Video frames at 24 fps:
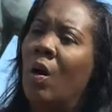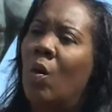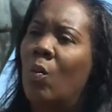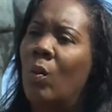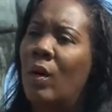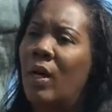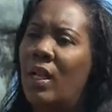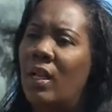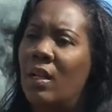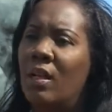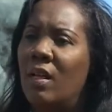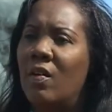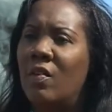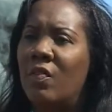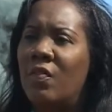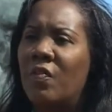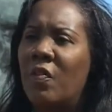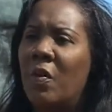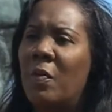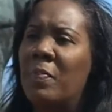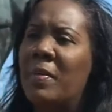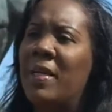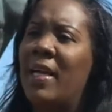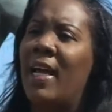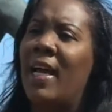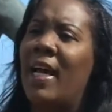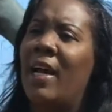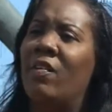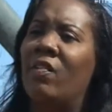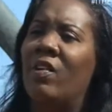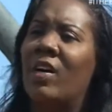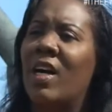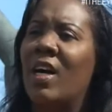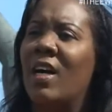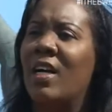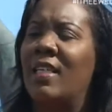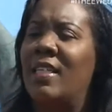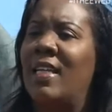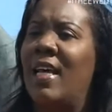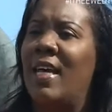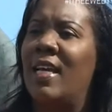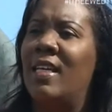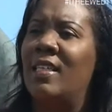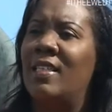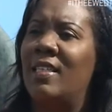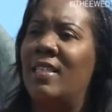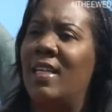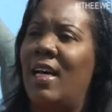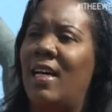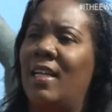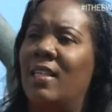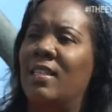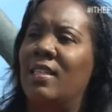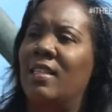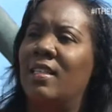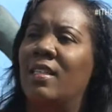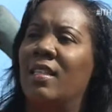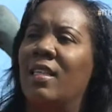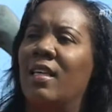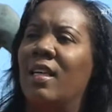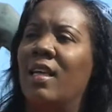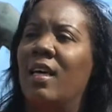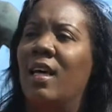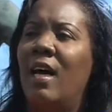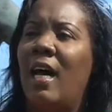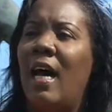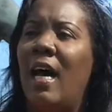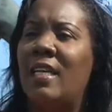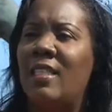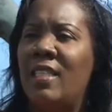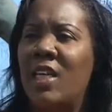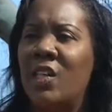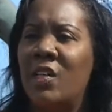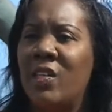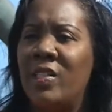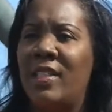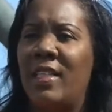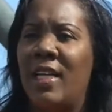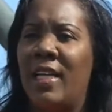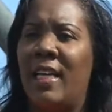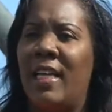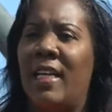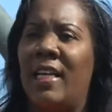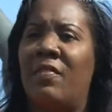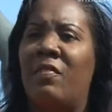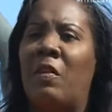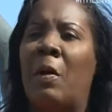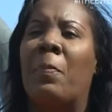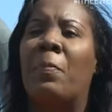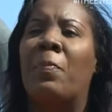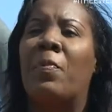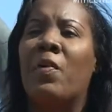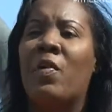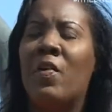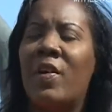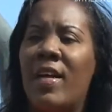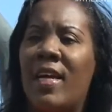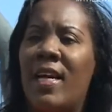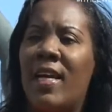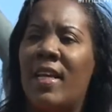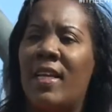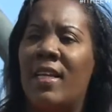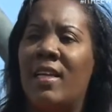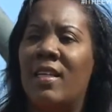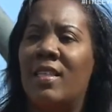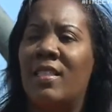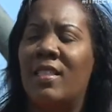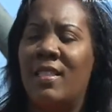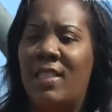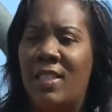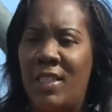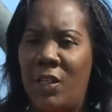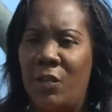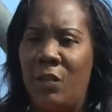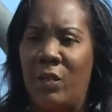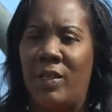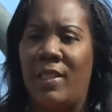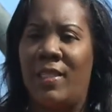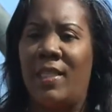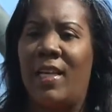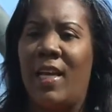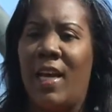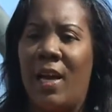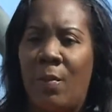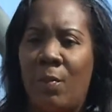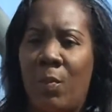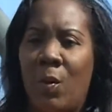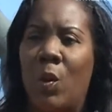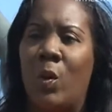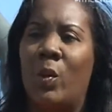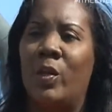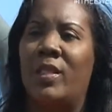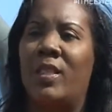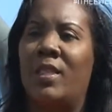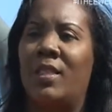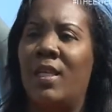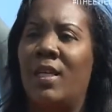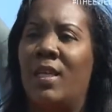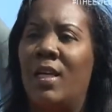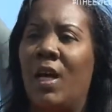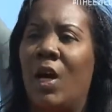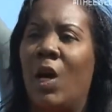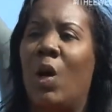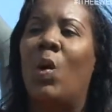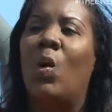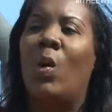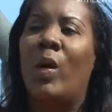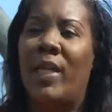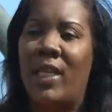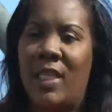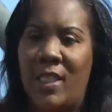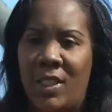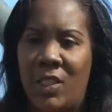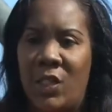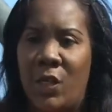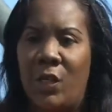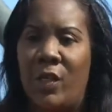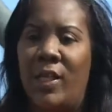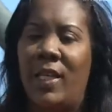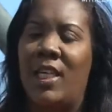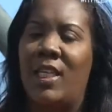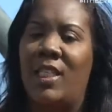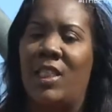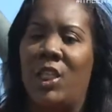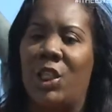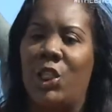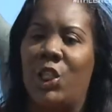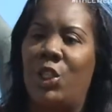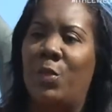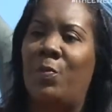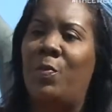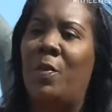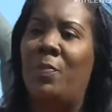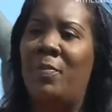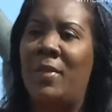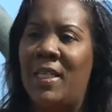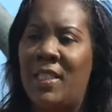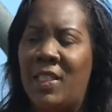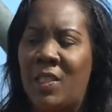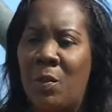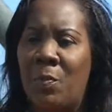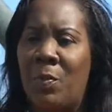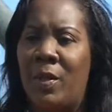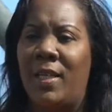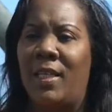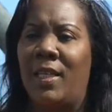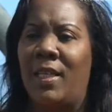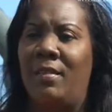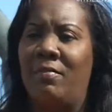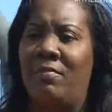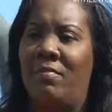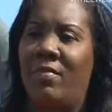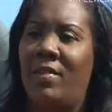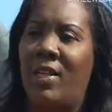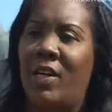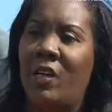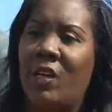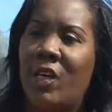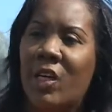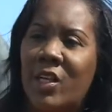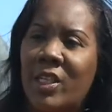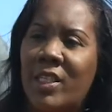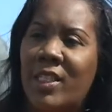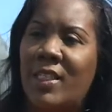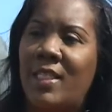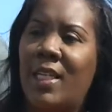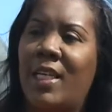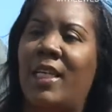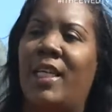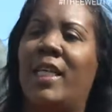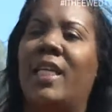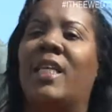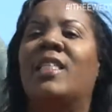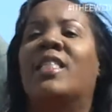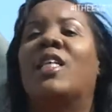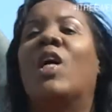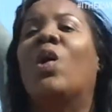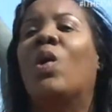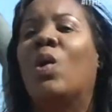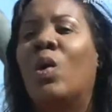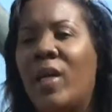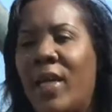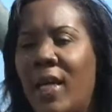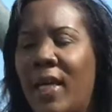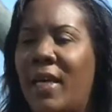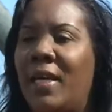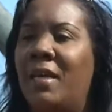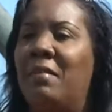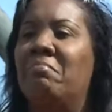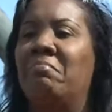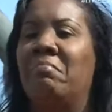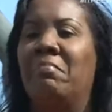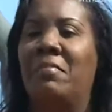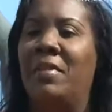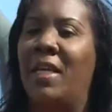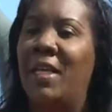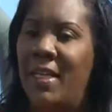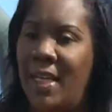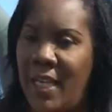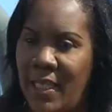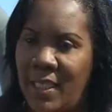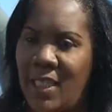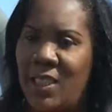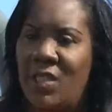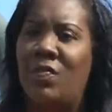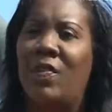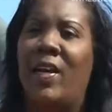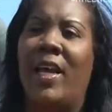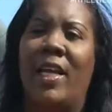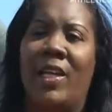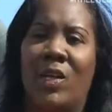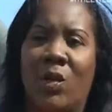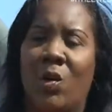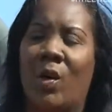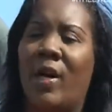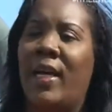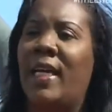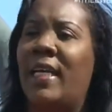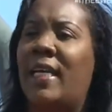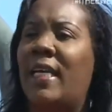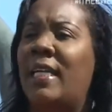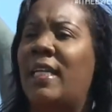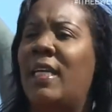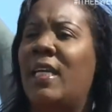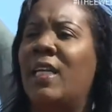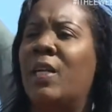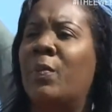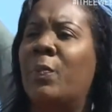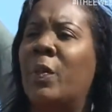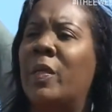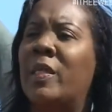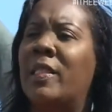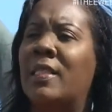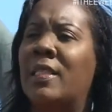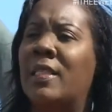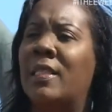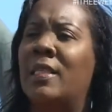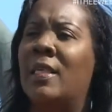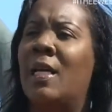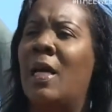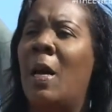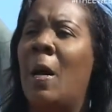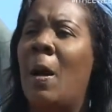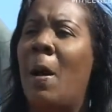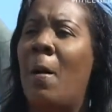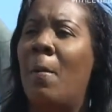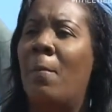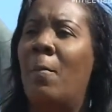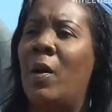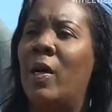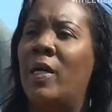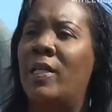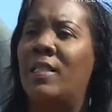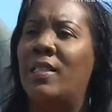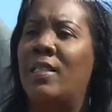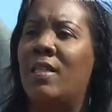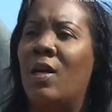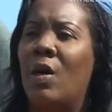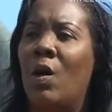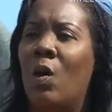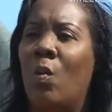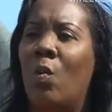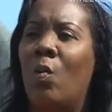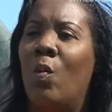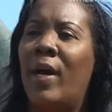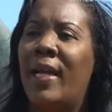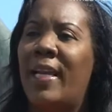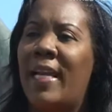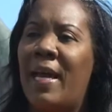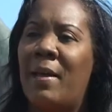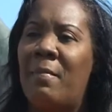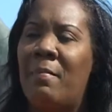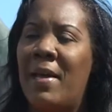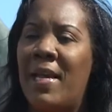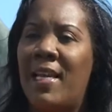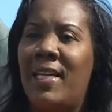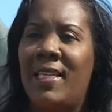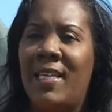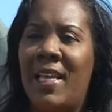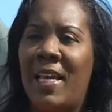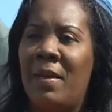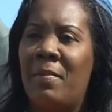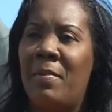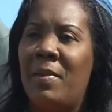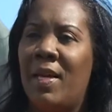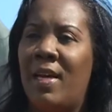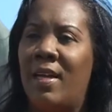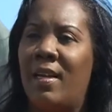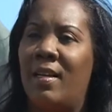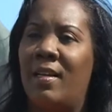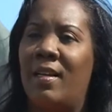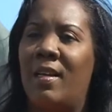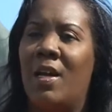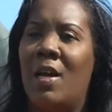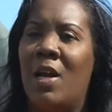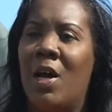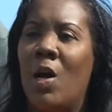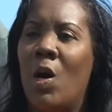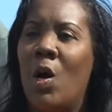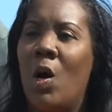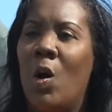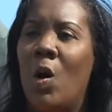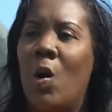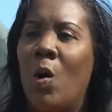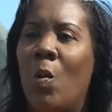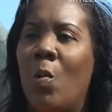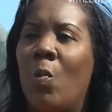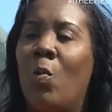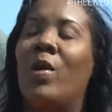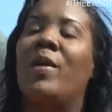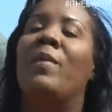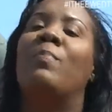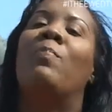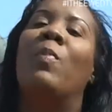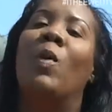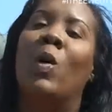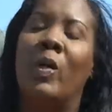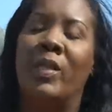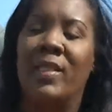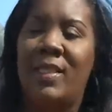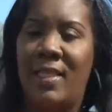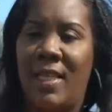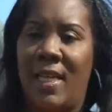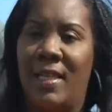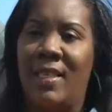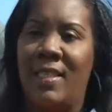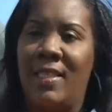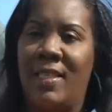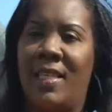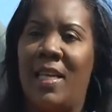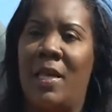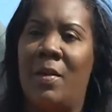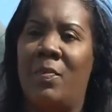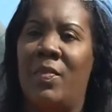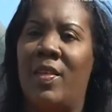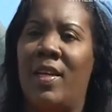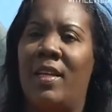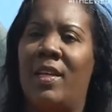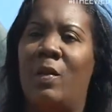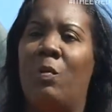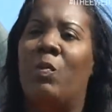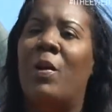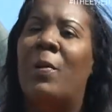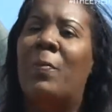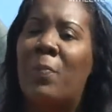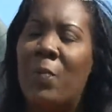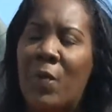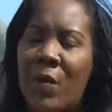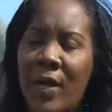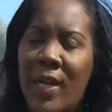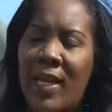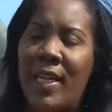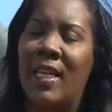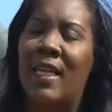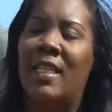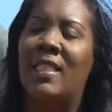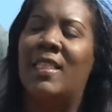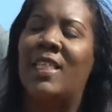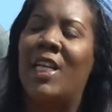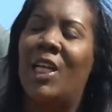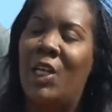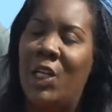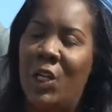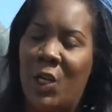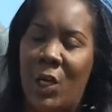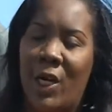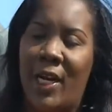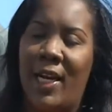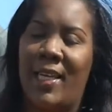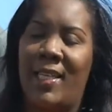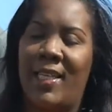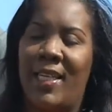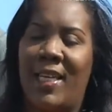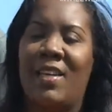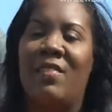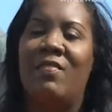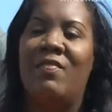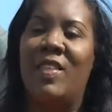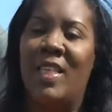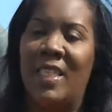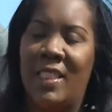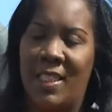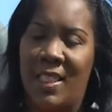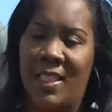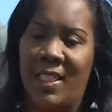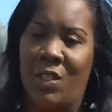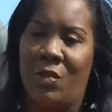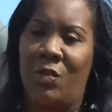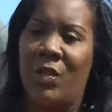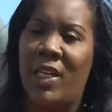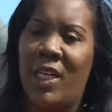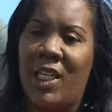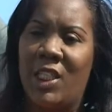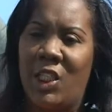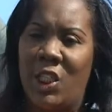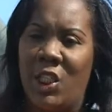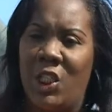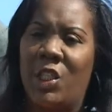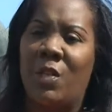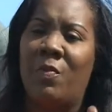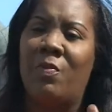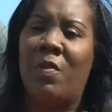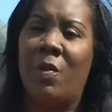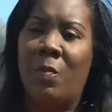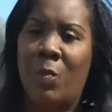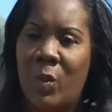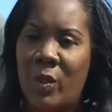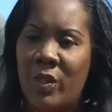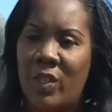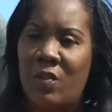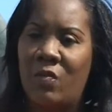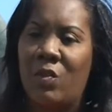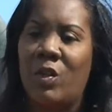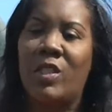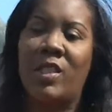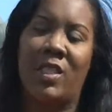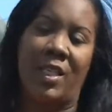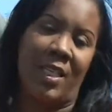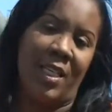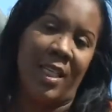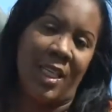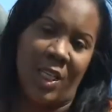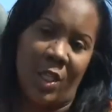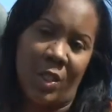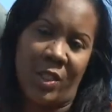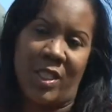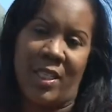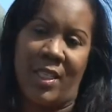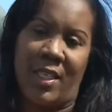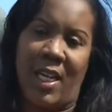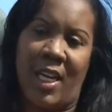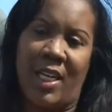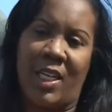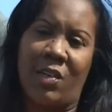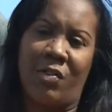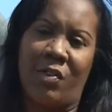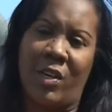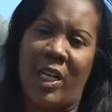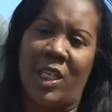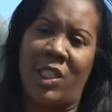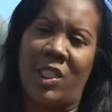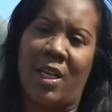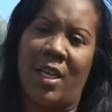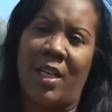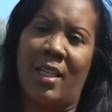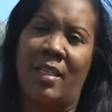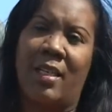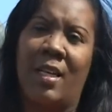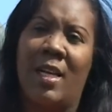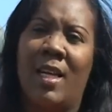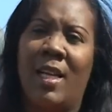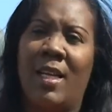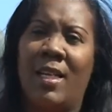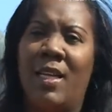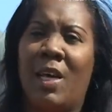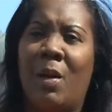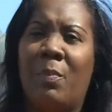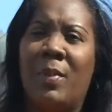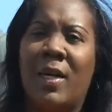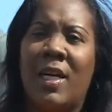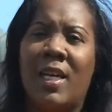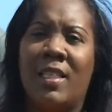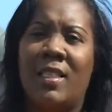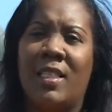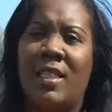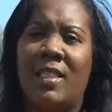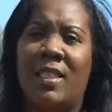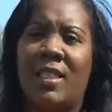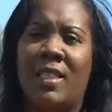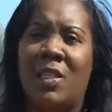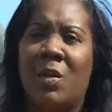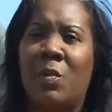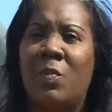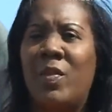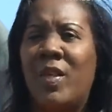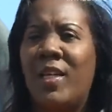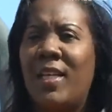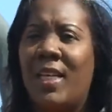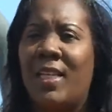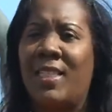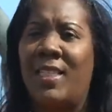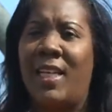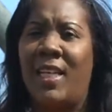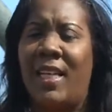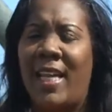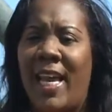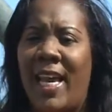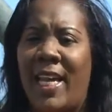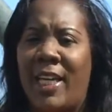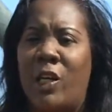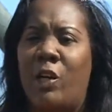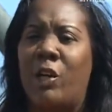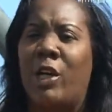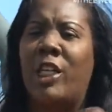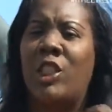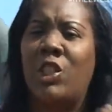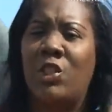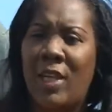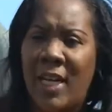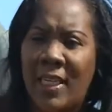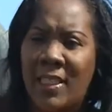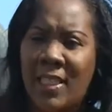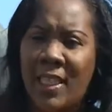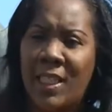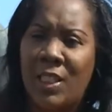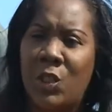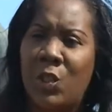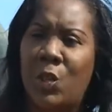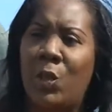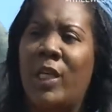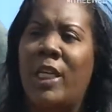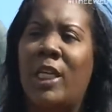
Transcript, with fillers: Well, for me, I recognize that as a Christian, I never prayed seriously about going into a relationship. You meet somebody, they're a Christian, and you say, okay, then that is fine. Go ahead and date the person. But when I met Damian, we both said the same thing. We prayed and said, Lord, if this is a relationship for both of us, lead us in that direction. Not because this is something that you like, you're attracted to.